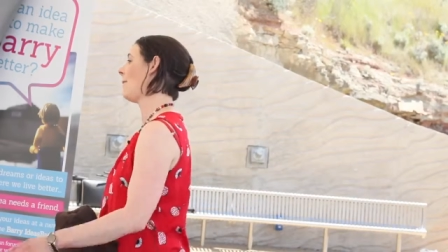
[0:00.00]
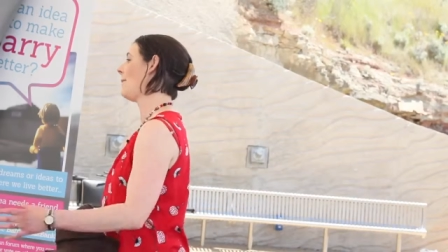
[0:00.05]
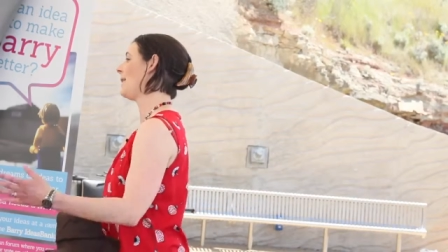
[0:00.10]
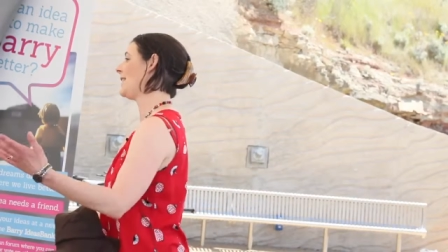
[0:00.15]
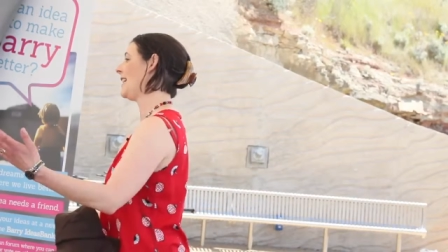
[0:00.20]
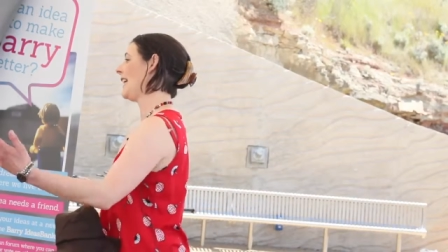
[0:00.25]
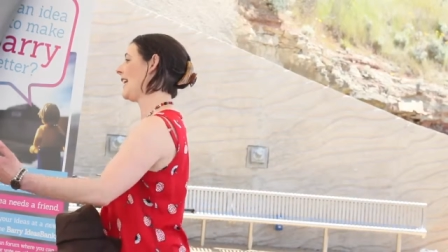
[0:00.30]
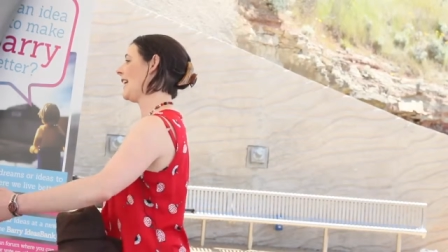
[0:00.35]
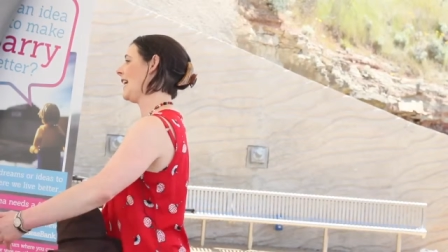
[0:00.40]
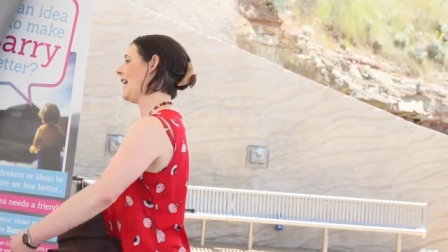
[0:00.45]
and
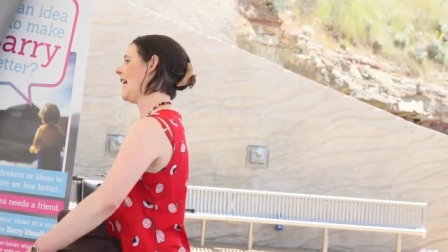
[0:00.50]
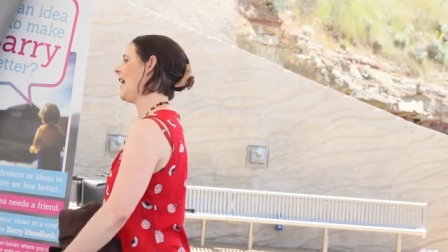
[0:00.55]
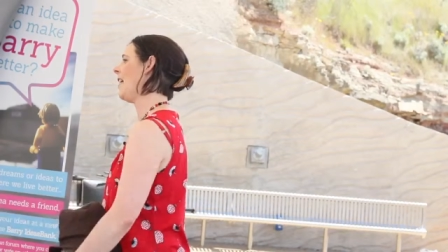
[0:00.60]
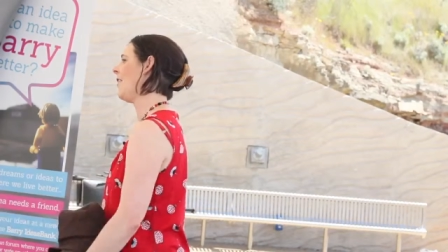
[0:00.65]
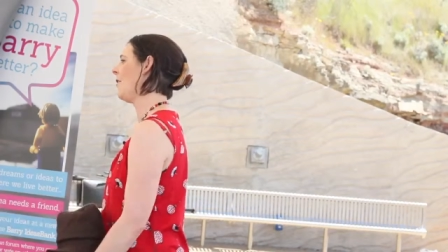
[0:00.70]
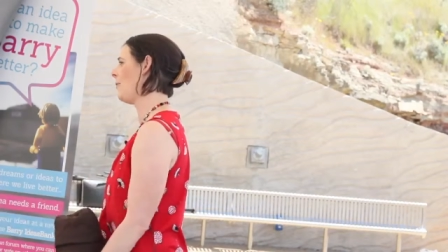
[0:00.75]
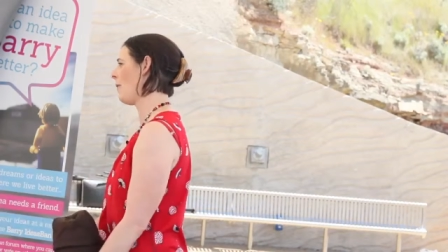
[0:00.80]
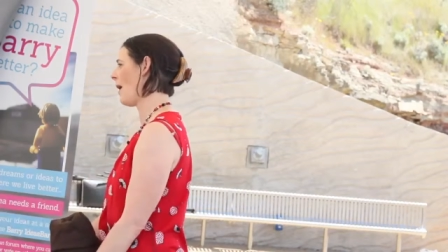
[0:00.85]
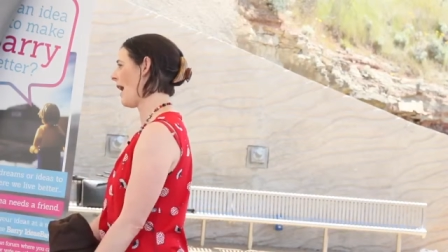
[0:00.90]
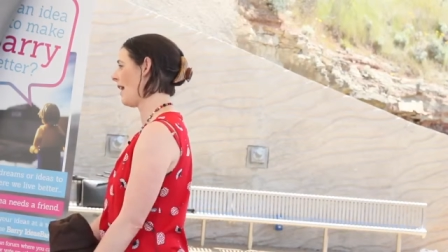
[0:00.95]
particularly
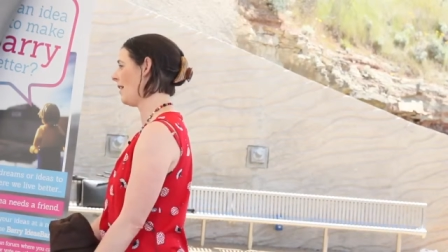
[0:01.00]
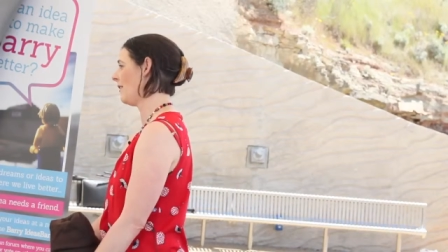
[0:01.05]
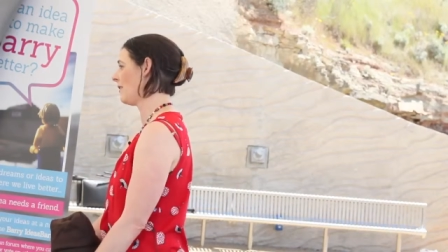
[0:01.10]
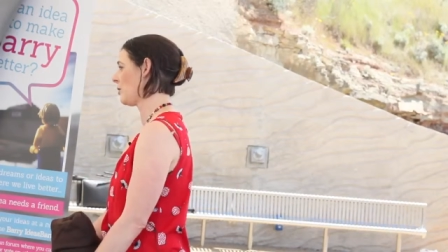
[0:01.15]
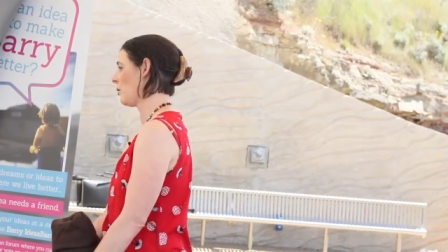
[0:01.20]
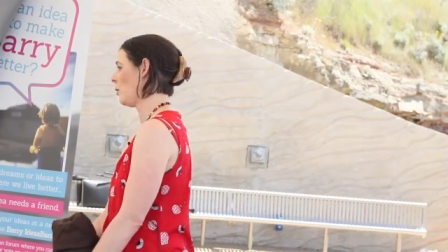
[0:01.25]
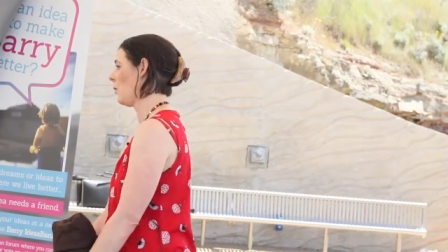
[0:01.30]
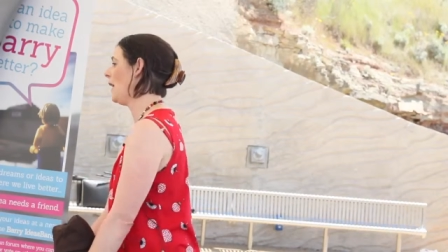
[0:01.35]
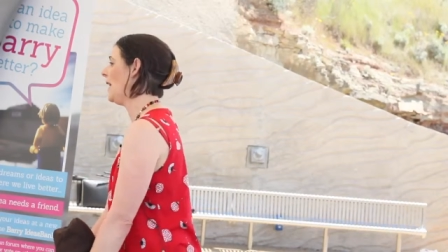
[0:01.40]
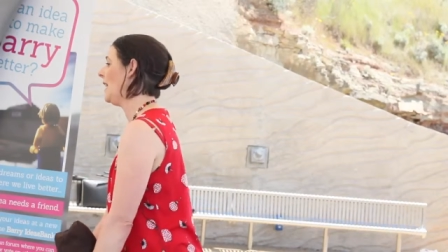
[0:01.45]
here in
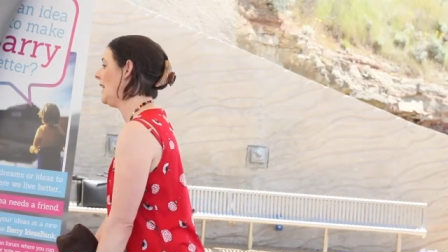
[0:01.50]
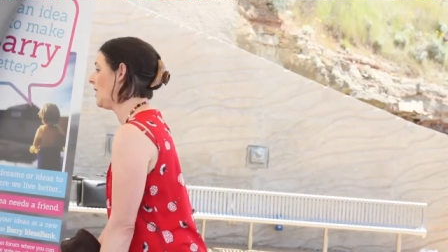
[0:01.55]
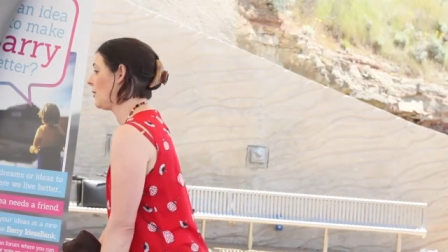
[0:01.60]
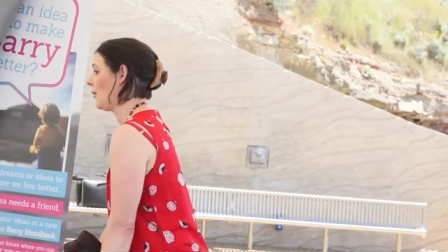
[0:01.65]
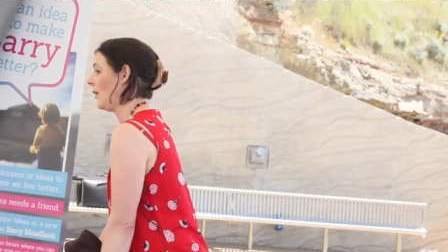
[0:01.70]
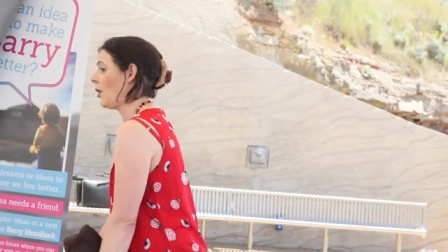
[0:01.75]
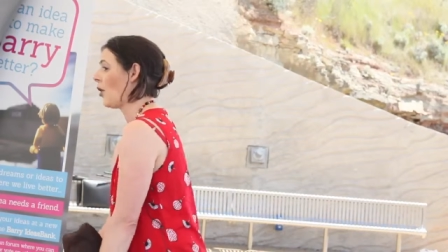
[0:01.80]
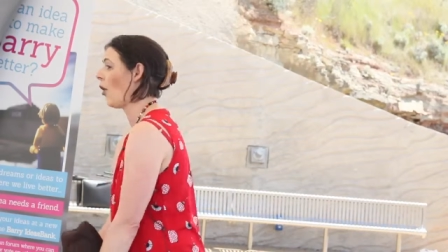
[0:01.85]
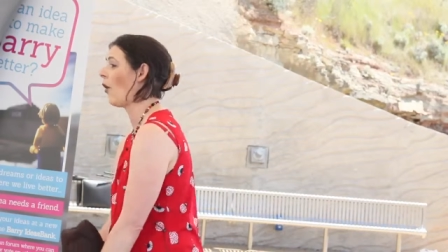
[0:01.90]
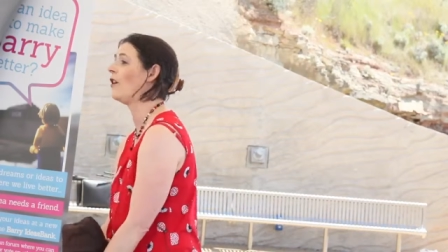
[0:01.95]
Wales, we need
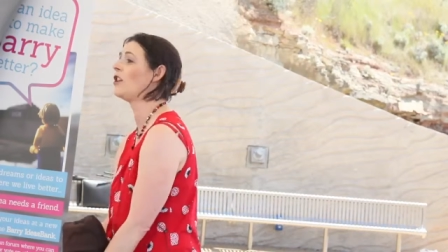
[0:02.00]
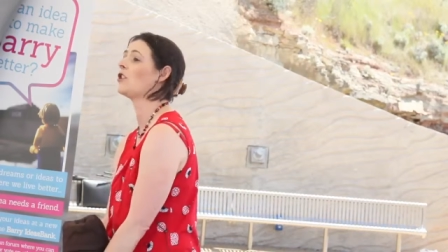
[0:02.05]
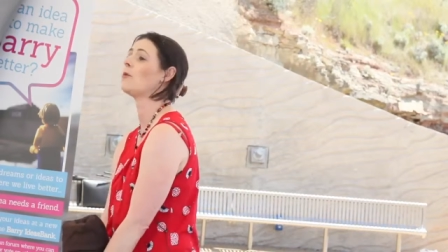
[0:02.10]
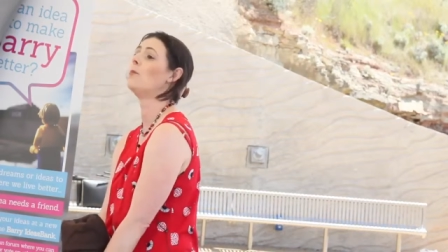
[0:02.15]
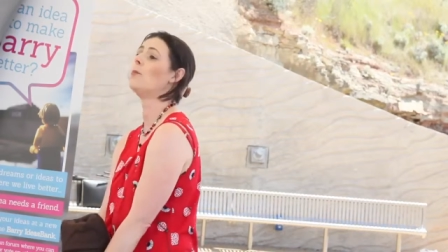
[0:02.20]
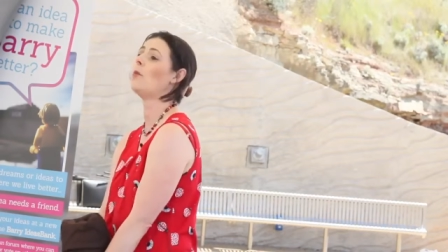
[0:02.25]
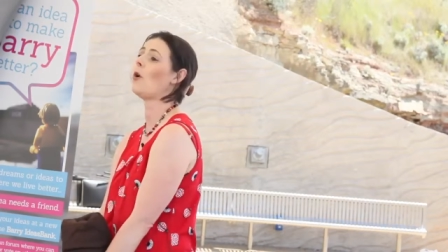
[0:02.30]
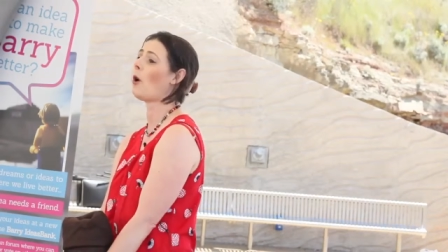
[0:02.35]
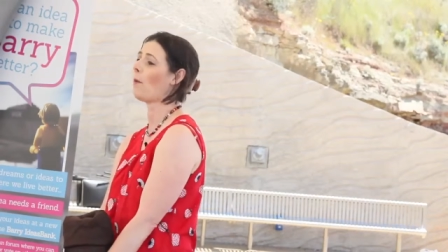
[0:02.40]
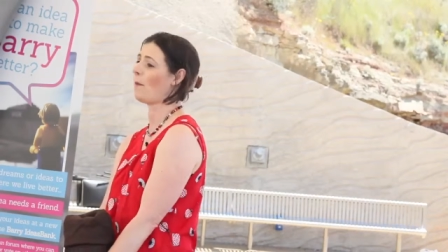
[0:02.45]
to encourage
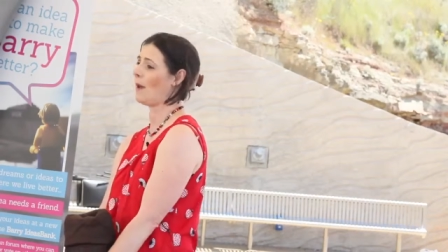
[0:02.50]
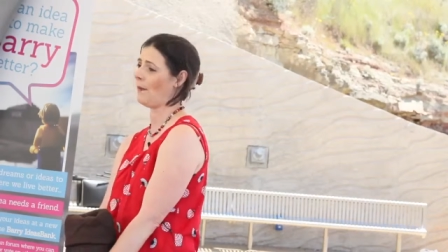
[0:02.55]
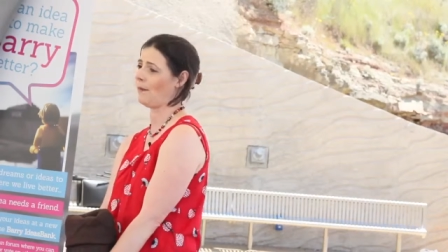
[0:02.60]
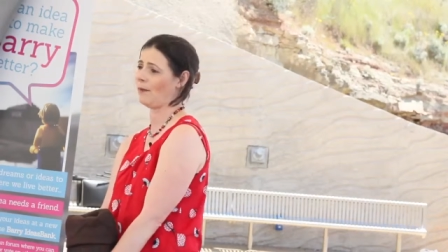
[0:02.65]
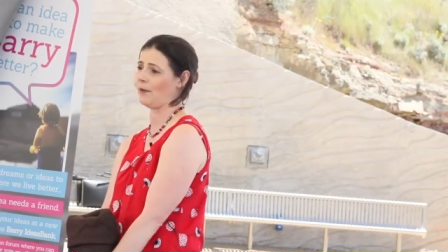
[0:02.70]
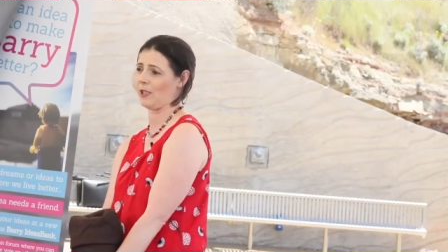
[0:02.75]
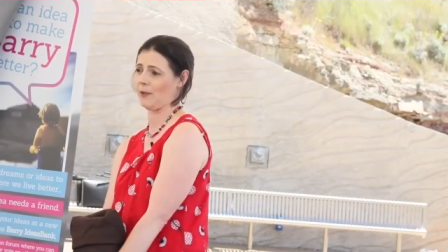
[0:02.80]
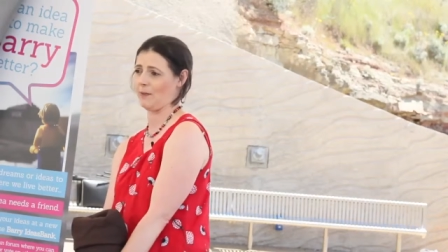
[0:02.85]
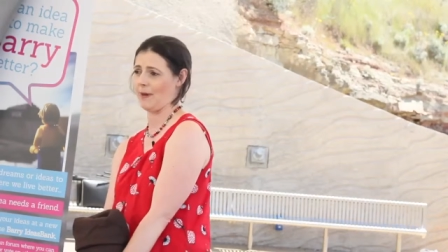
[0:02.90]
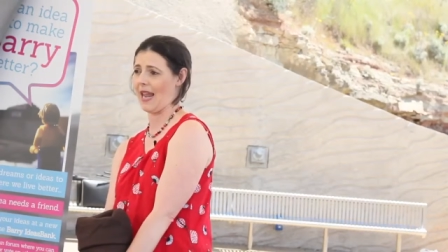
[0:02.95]
more
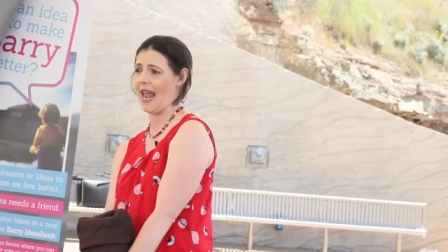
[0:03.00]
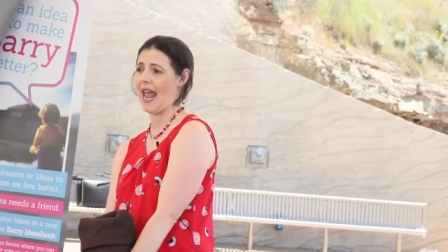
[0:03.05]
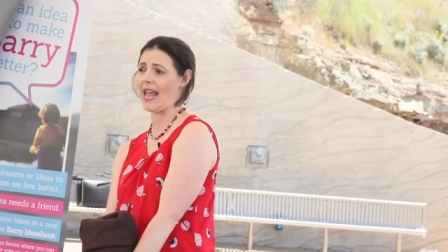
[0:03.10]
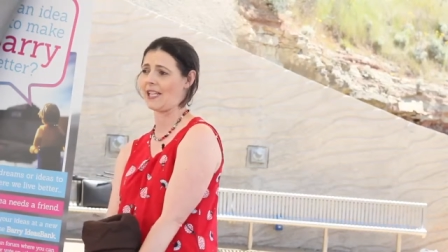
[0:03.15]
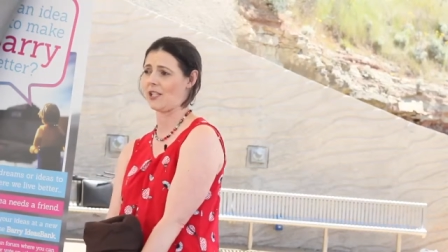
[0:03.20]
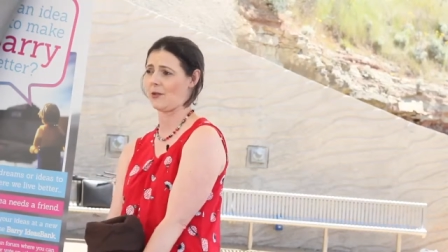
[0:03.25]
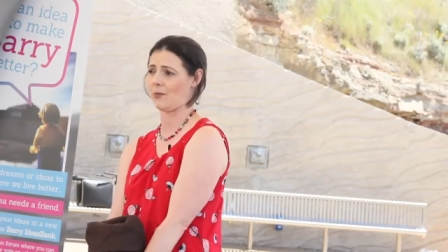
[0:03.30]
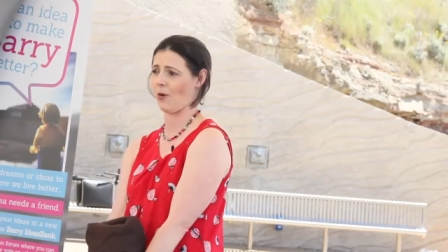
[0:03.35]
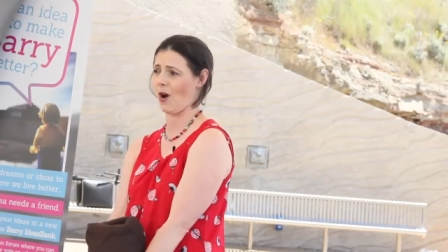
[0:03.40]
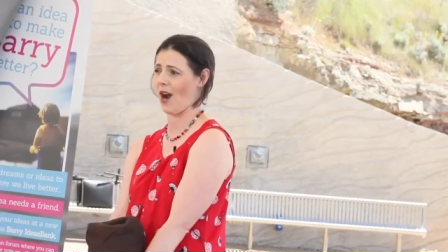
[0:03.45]
people to be
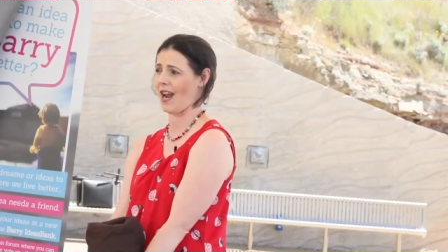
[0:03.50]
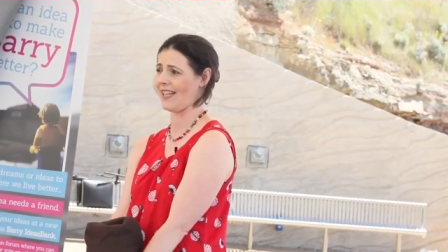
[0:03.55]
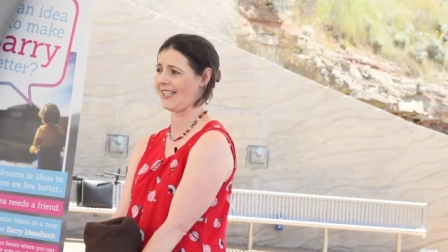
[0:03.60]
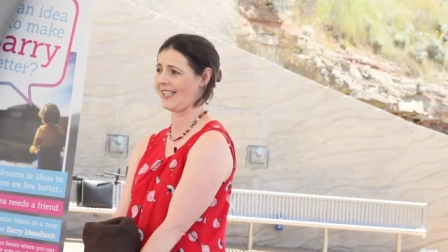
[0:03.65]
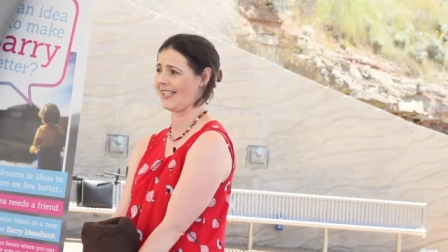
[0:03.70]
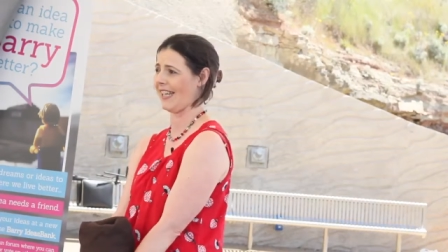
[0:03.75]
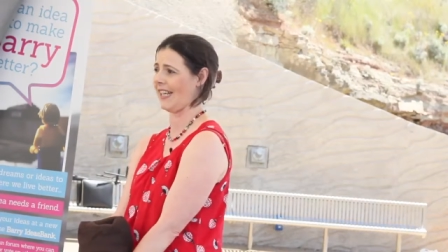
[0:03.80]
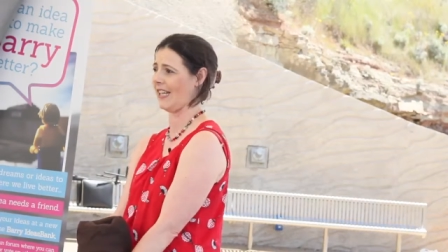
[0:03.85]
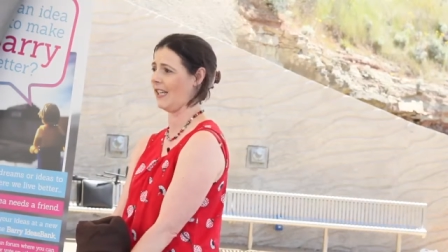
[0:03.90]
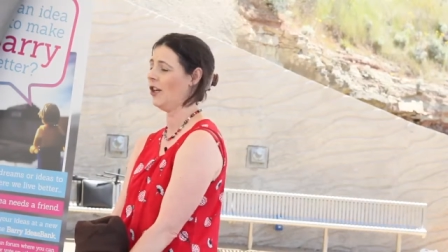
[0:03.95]

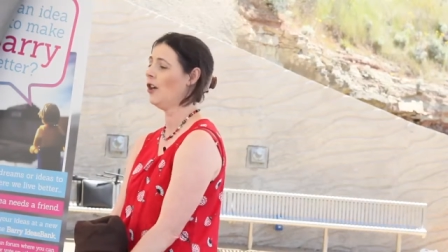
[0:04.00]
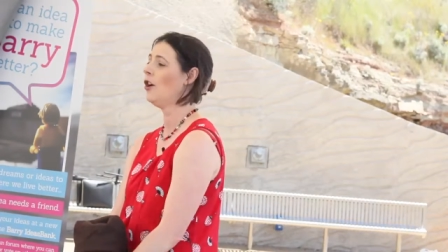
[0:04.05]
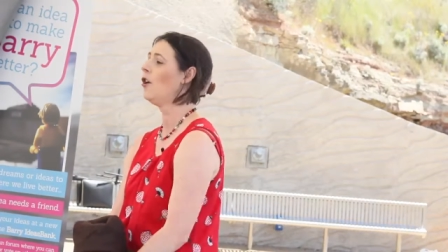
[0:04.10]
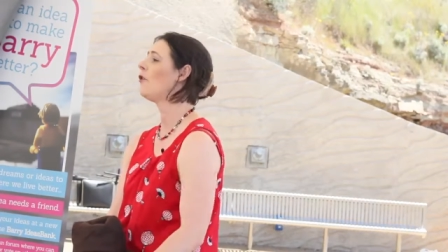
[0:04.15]
enterprising,